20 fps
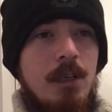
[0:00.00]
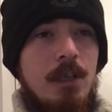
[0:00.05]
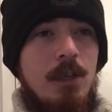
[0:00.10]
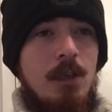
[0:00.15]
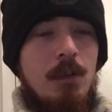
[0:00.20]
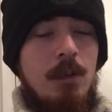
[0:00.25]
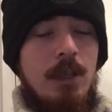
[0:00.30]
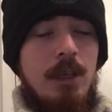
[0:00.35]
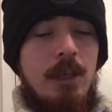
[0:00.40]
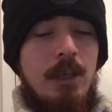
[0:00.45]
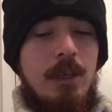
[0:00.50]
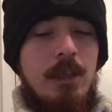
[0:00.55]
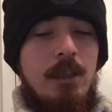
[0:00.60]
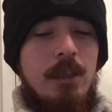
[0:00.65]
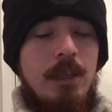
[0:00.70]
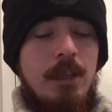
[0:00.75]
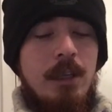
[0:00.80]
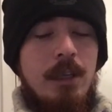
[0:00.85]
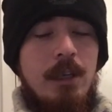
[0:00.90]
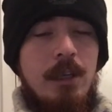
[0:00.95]
You know, they
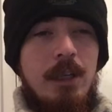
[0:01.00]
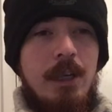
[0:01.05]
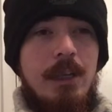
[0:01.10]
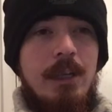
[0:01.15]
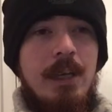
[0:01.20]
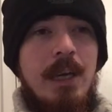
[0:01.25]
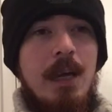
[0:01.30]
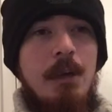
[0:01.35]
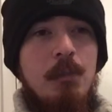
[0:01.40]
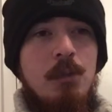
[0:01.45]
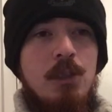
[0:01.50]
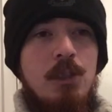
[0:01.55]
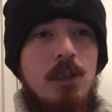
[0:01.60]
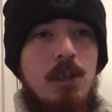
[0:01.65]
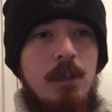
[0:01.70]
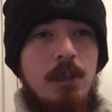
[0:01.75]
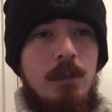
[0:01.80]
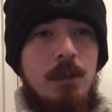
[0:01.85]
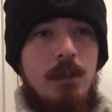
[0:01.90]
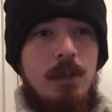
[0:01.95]
kind of like
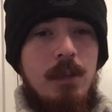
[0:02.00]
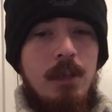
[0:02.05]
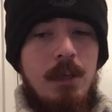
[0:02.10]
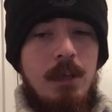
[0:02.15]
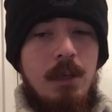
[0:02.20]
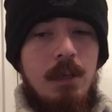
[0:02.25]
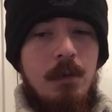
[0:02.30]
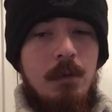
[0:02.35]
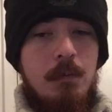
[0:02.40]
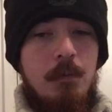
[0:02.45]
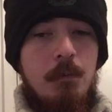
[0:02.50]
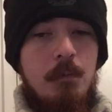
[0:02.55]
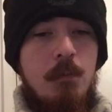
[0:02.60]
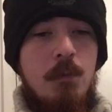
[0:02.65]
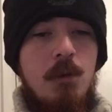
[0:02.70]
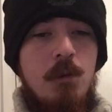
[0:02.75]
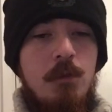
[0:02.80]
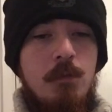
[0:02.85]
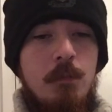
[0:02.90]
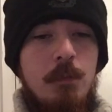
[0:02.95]
capture the
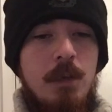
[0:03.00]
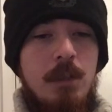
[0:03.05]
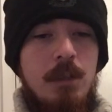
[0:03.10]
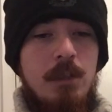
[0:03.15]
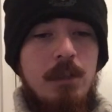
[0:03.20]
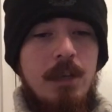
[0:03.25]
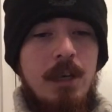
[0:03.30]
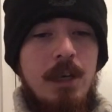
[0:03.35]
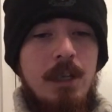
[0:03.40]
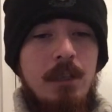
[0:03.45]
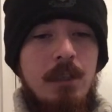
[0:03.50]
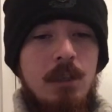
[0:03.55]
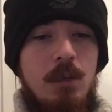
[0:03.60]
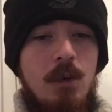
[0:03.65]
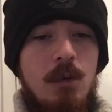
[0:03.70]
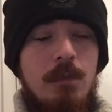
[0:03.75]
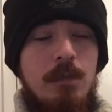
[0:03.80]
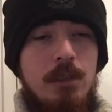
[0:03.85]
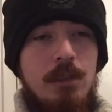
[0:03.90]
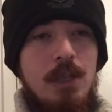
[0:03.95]
movement and the
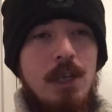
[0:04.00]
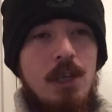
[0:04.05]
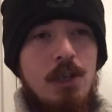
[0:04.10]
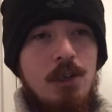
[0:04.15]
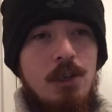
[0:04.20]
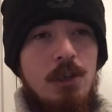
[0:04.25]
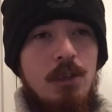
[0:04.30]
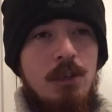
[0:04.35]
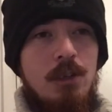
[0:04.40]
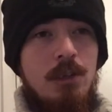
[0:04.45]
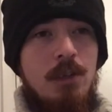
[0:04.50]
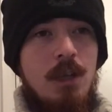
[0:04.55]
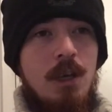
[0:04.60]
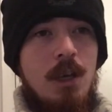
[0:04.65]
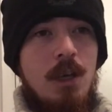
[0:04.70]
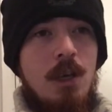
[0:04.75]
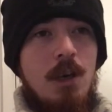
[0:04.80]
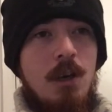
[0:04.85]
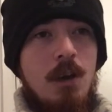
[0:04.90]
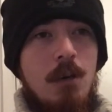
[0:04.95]
conversations
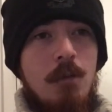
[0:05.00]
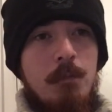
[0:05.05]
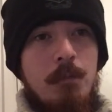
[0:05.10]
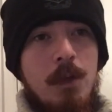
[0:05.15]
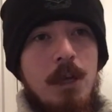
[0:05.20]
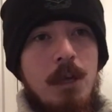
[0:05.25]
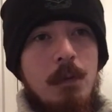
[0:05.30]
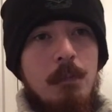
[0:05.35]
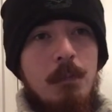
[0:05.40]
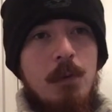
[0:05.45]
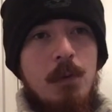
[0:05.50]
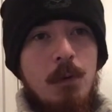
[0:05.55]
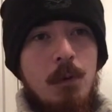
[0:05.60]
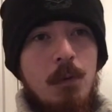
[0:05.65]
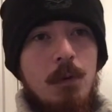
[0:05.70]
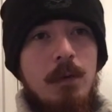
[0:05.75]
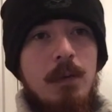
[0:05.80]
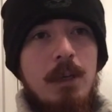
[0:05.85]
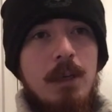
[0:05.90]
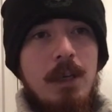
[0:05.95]
of
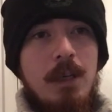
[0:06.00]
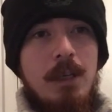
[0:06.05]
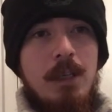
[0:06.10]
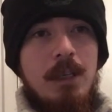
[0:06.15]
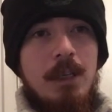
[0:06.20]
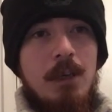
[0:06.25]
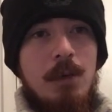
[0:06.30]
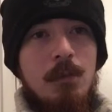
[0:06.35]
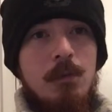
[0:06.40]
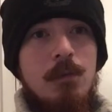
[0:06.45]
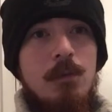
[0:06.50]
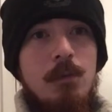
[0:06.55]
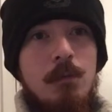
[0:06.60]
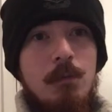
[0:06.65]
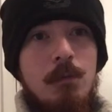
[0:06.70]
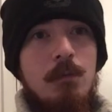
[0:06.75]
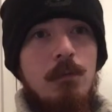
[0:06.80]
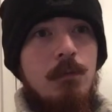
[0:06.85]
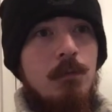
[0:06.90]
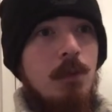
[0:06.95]
people in and out
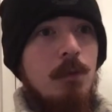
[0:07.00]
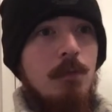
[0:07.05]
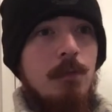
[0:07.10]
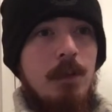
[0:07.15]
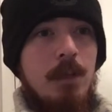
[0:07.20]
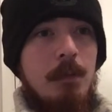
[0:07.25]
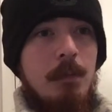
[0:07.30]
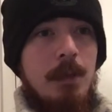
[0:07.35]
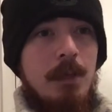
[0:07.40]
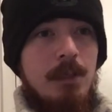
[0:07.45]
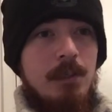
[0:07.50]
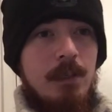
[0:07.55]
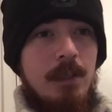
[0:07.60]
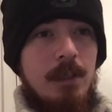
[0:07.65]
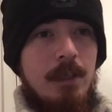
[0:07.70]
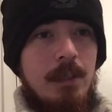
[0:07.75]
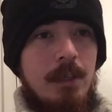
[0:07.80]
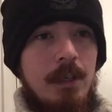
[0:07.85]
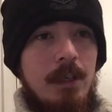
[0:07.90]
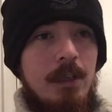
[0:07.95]
fruitfully
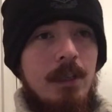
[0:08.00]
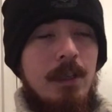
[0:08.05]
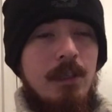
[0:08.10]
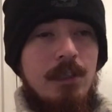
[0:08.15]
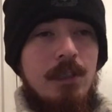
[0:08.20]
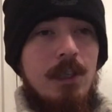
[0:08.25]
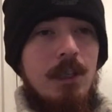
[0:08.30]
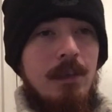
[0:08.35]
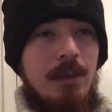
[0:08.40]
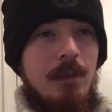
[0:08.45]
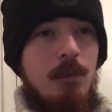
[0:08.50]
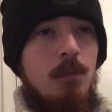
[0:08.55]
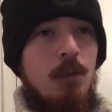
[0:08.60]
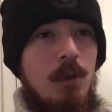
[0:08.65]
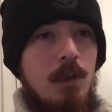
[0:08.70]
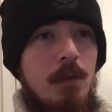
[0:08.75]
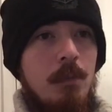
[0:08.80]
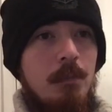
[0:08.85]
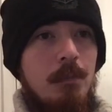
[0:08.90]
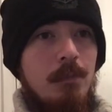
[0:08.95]
basically. That's kind of like
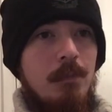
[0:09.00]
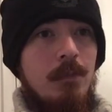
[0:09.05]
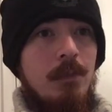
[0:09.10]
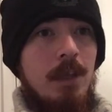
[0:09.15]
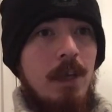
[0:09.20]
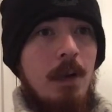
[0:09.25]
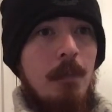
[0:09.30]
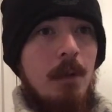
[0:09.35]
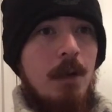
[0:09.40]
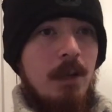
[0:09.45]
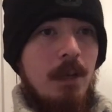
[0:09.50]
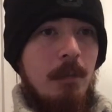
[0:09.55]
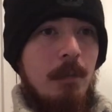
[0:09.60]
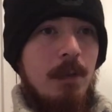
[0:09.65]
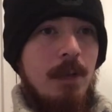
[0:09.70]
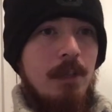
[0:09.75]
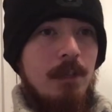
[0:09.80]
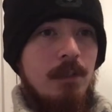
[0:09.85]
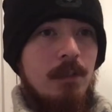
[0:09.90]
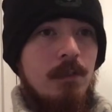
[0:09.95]
what a
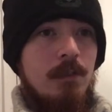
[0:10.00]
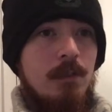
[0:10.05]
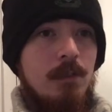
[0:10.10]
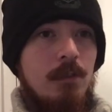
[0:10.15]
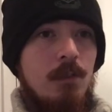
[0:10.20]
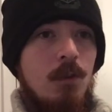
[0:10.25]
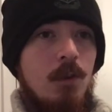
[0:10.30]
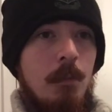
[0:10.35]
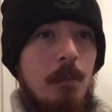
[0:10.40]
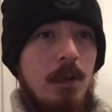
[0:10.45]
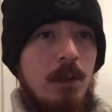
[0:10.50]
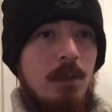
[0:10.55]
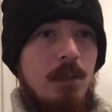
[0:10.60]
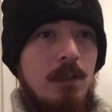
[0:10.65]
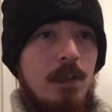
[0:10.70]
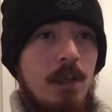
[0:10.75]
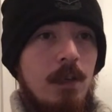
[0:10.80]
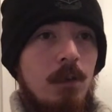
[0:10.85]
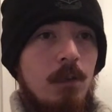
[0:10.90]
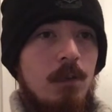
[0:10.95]
marketplace or a market
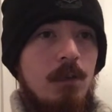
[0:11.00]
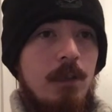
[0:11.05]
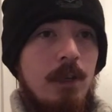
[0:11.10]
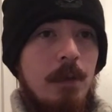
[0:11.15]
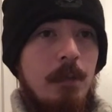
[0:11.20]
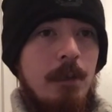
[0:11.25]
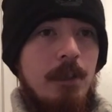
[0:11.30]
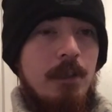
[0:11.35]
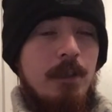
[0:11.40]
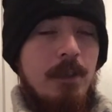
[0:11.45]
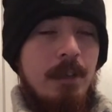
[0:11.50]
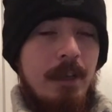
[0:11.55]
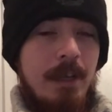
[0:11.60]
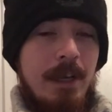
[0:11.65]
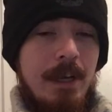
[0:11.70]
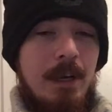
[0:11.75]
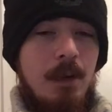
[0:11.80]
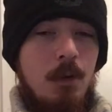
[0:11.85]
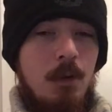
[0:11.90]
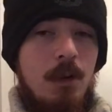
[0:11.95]
queue looks like basically,
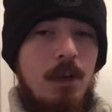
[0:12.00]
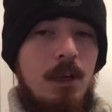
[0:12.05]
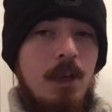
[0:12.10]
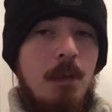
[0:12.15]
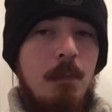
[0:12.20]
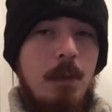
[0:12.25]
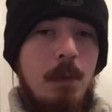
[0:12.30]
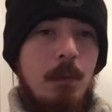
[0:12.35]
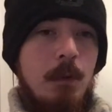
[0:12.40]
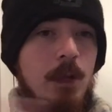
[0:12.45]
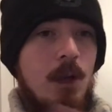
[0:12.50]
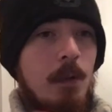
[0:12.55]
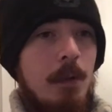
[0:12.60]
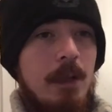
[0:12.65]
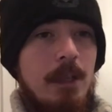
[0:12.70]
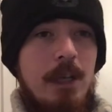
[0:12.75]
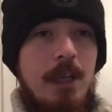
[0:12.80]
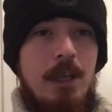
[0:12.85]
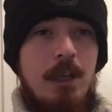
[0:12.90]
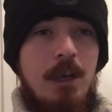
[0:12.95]
how people go about
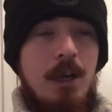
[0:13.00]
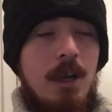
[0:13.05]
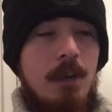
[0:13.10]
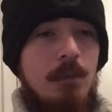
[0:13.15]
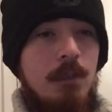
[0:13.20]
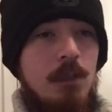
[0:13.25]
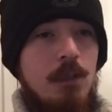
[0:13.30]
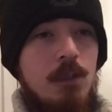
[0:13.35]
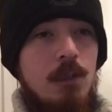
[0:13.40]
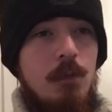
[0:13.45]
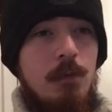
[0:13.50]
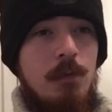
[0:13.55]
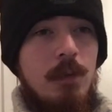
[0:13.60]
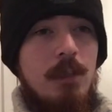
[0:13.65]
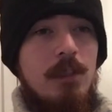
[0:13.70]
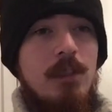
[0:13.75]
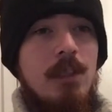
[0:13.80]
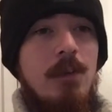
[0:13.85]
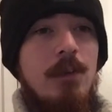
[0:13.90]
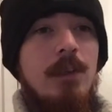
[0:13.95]
their lives, they do
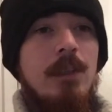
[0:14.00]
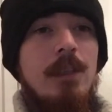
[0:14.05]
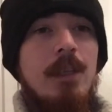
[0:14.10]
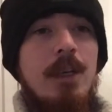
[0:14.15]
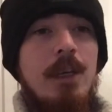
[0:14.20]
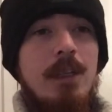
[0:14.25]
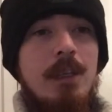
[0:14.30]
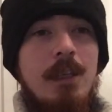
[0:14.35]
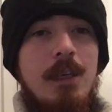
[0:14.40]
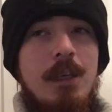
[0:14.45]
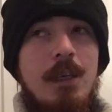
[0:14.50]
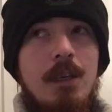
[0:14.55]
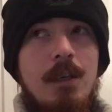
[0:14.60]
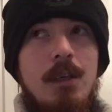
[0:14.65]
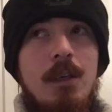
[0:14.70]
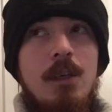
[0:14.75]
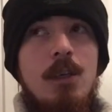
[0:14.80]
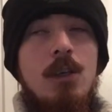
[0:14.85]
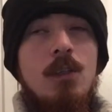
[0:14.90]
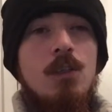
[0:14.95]
things here and there, they
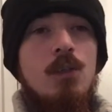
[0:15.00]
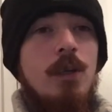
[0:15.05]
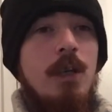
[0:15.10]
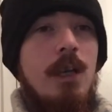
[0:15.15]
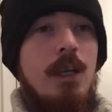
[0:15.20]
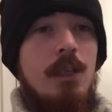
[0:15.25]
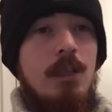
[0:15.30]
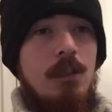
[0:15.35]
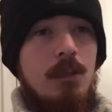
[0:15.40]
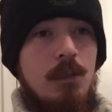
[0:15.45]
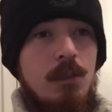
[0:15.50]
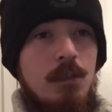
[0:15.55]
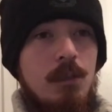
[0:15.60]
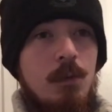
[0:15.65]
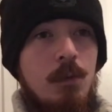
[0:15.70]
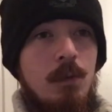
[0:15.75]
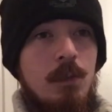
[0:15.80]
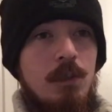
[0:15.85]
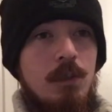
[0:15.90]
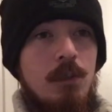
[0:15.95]
trade and
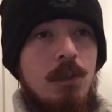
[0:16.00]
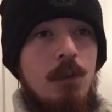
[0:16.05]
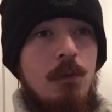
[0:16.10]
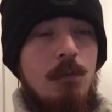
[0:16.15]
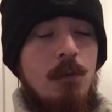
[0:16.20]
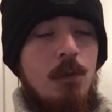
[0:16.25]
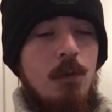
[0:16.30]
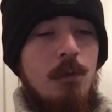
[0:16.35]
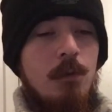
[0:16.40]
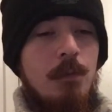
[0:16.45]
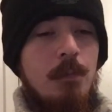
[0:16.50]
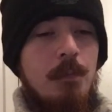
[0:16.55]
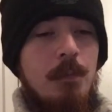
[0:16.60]
so on and so forth.